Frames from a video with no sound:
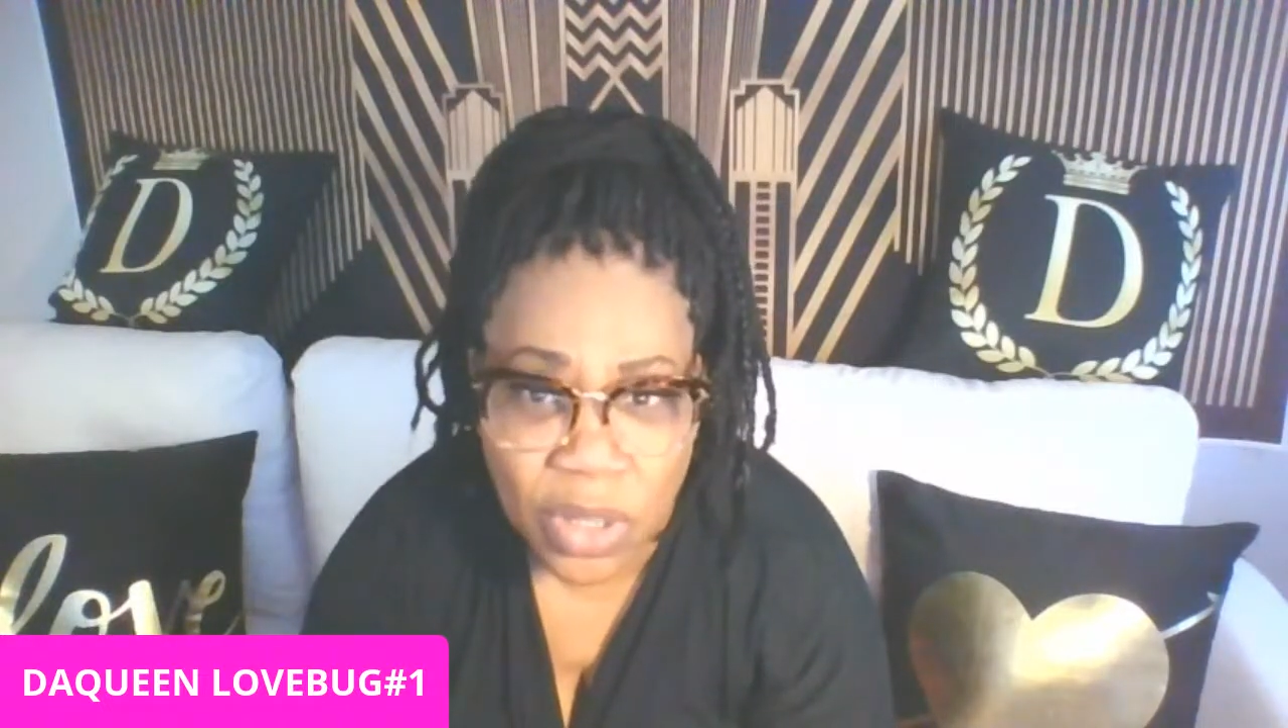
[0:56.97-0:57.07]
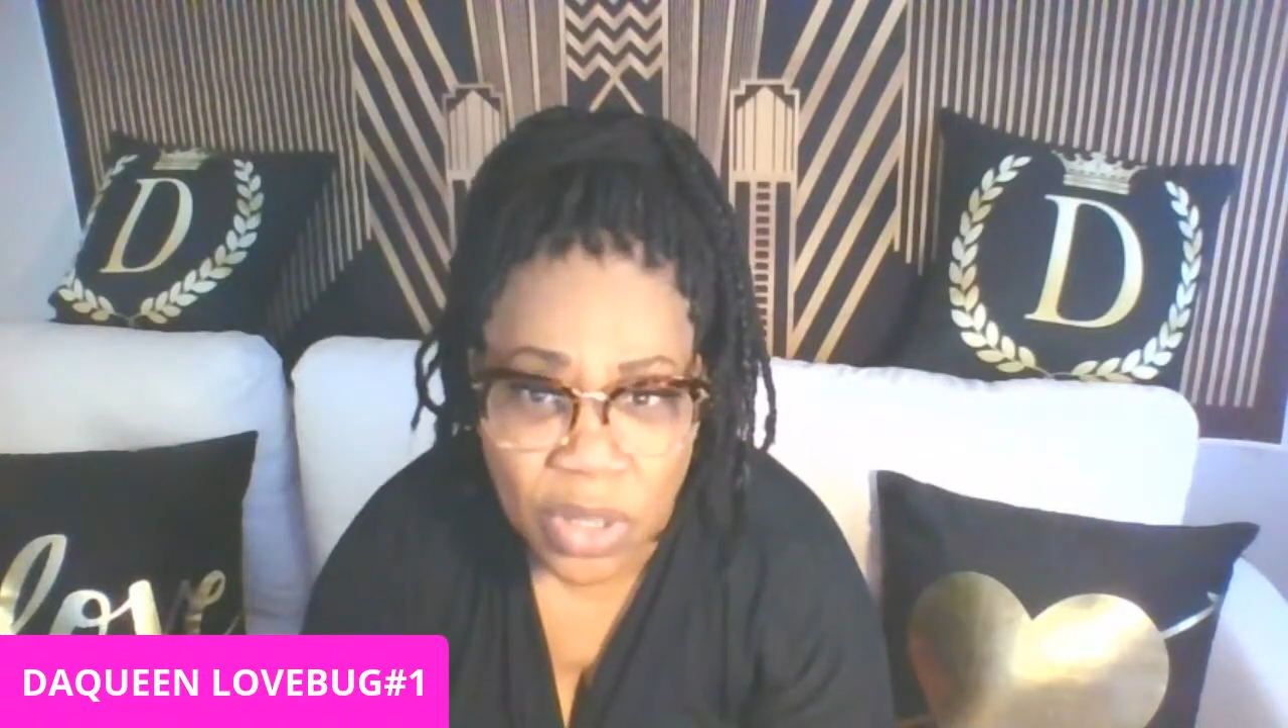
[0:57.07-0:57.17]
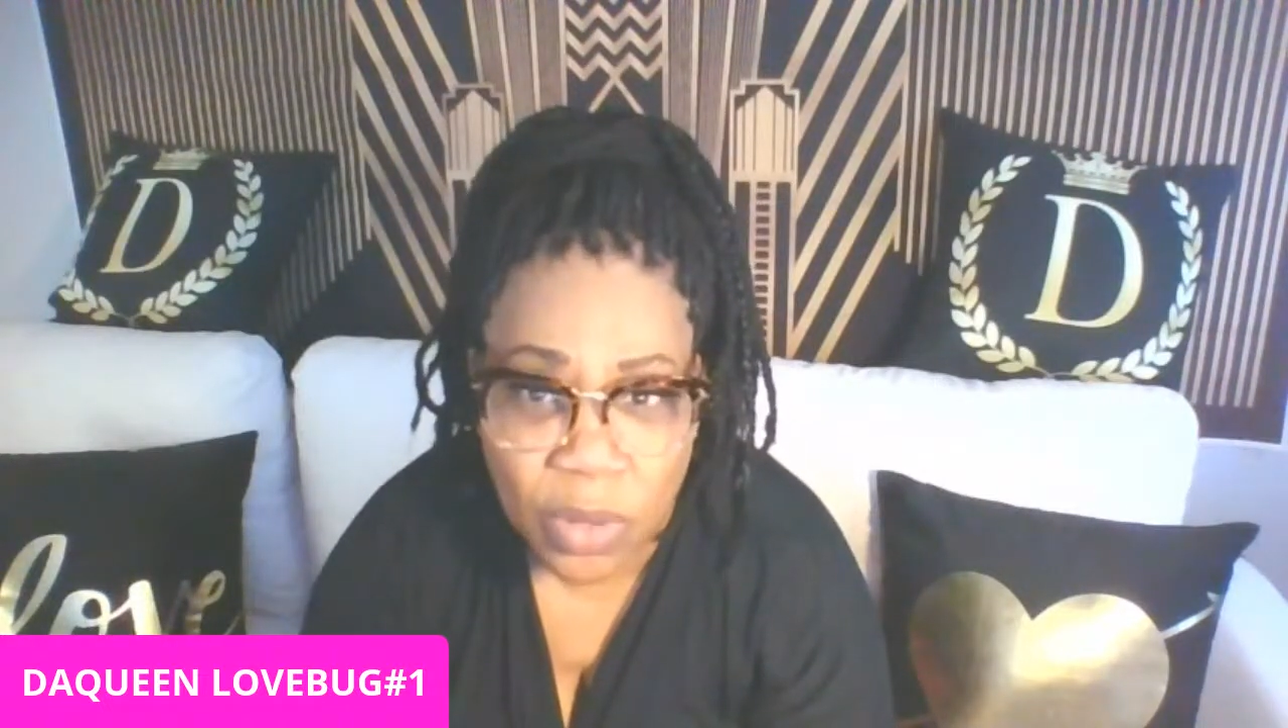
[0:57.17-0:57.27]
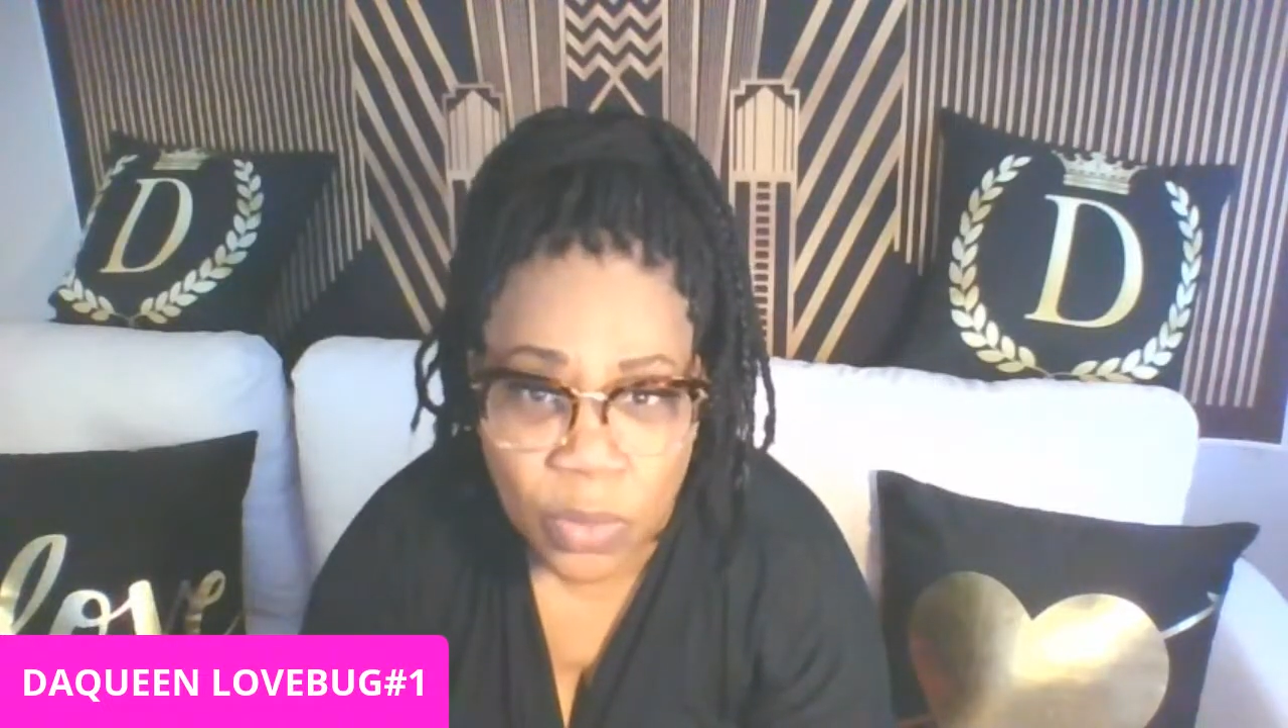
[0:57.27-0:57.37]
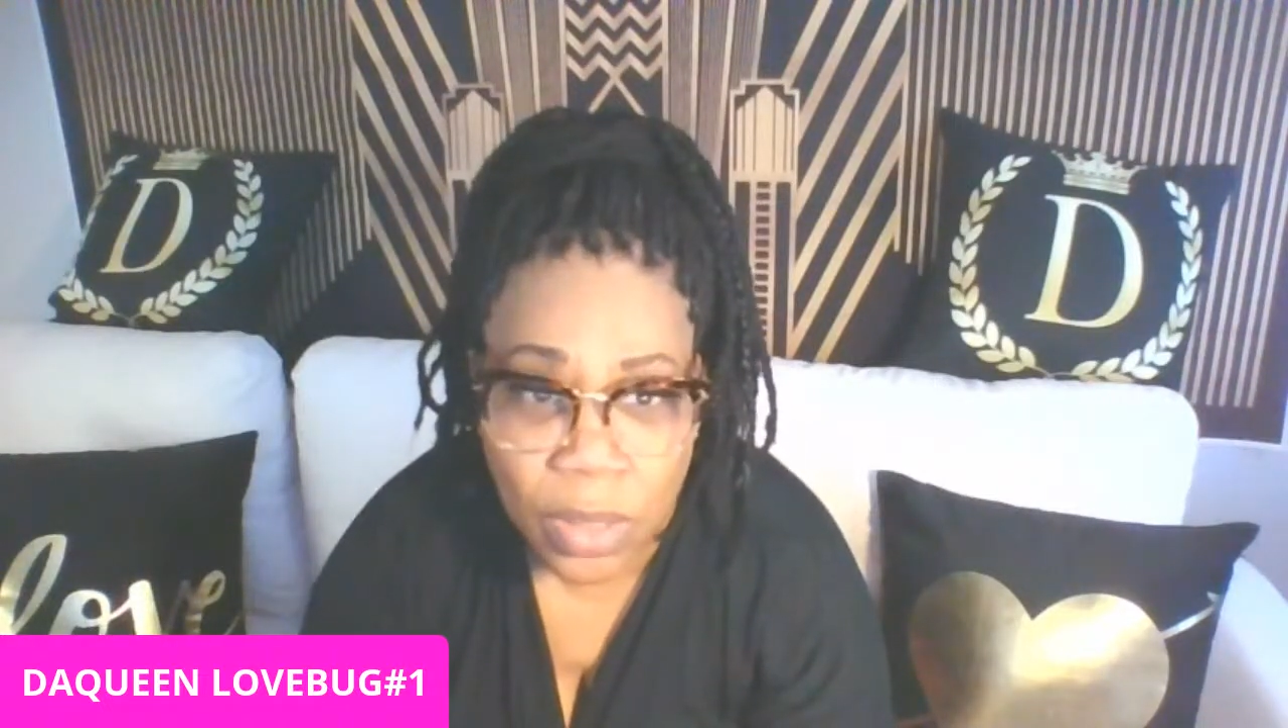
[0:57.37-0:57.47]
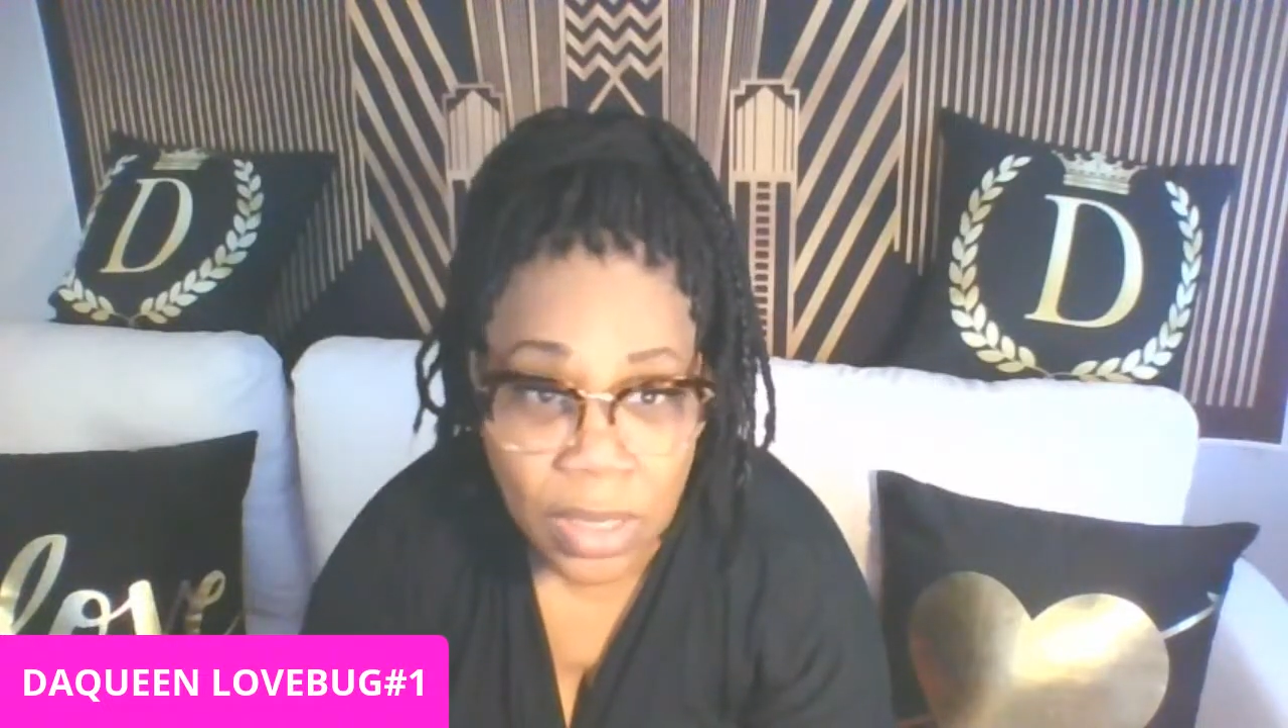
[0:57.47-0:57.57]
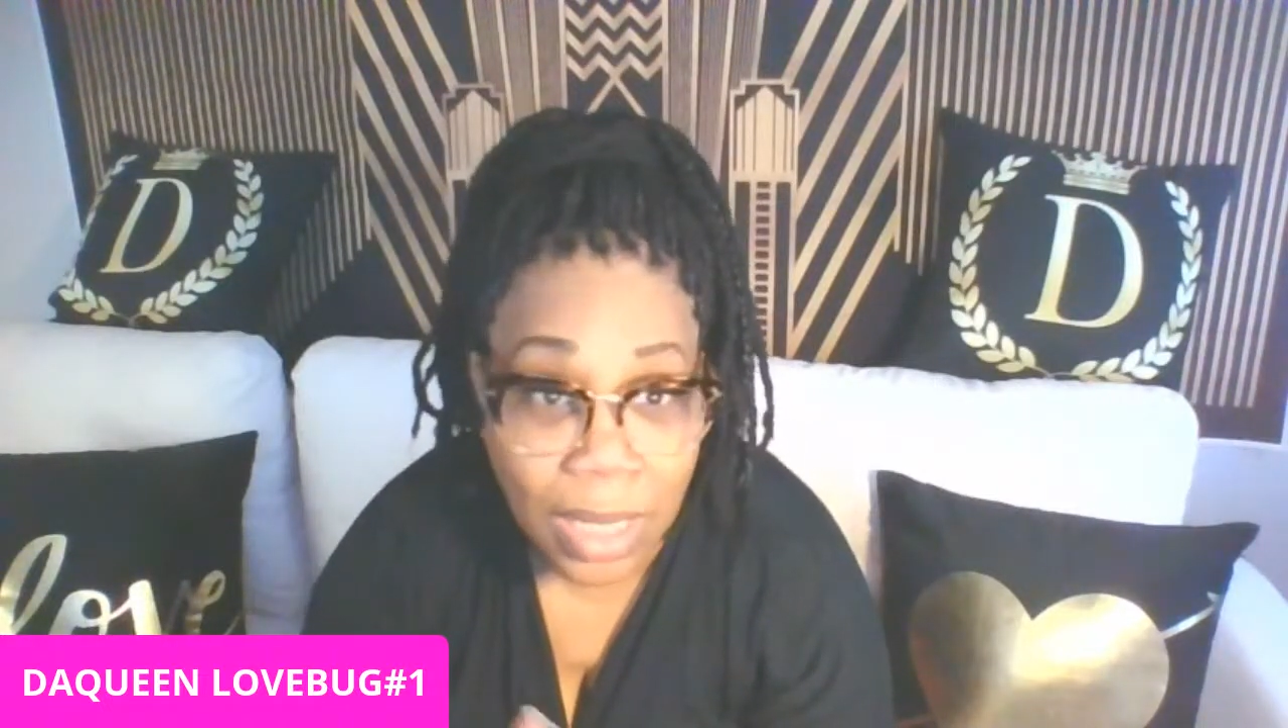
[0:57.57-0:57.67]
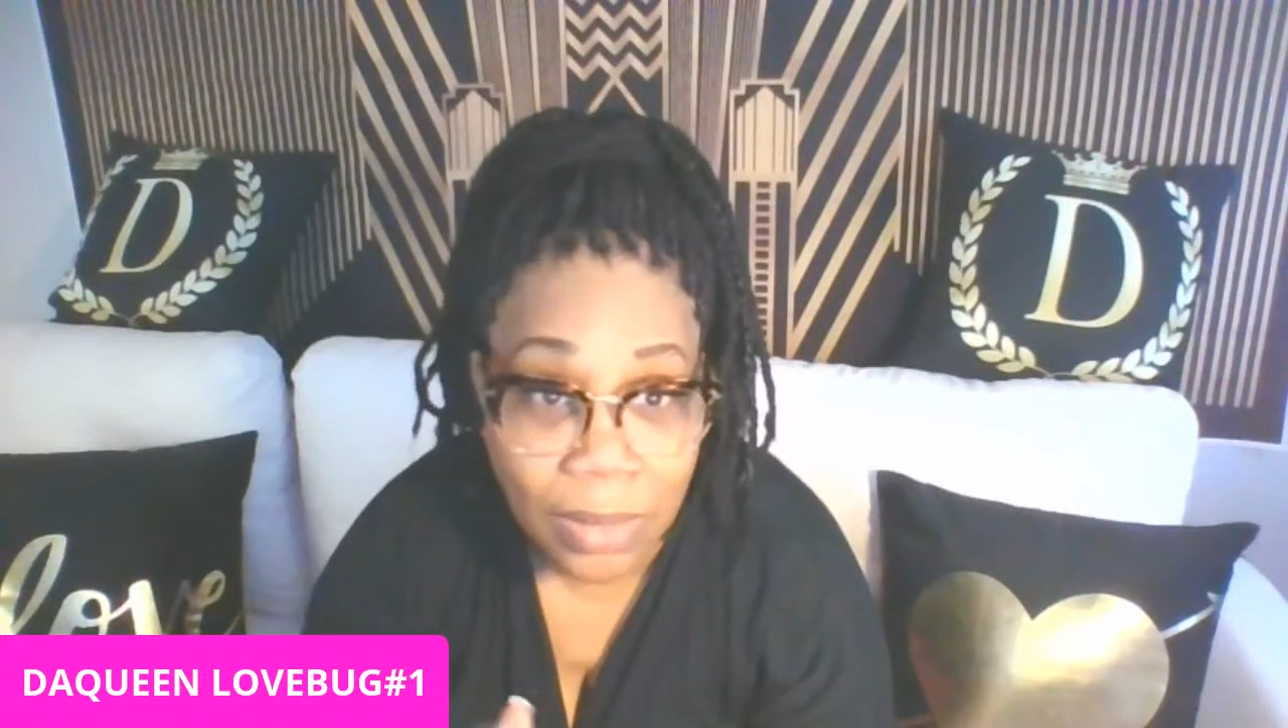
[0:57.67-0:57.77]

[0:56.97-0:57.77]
much going on,